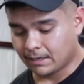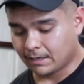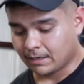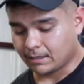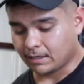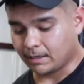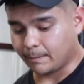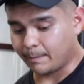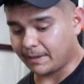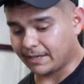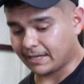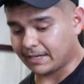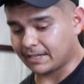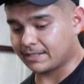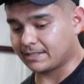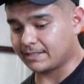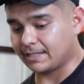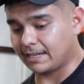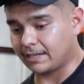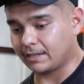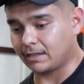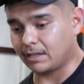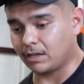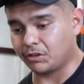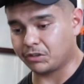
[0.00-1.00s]
The biggest
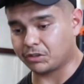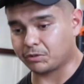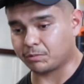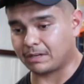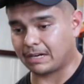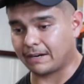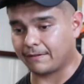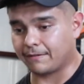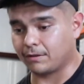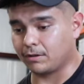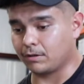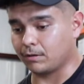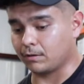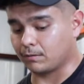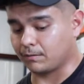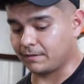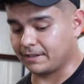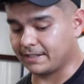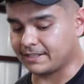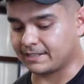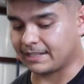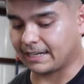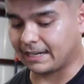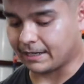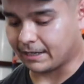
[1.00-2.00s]
thing though is whenever you're
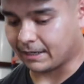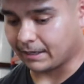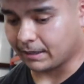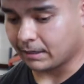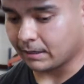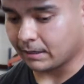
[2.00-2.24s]
resetting,